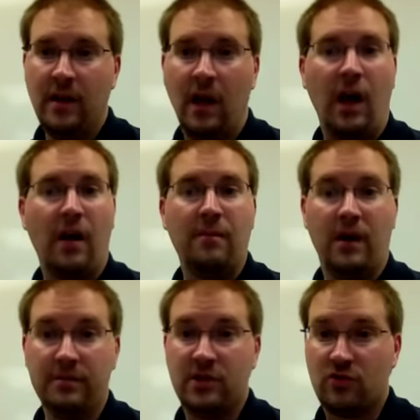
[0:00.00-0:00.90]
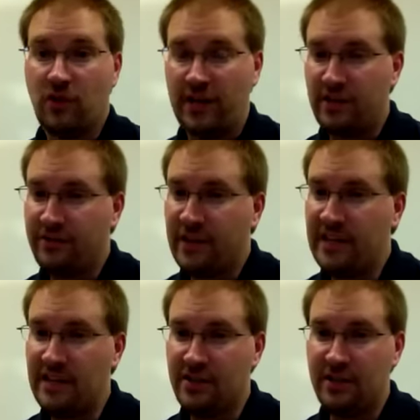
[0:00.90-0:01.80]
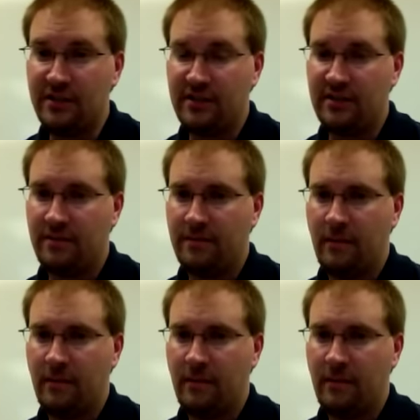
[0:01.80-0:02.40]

Uh, obstructive conditions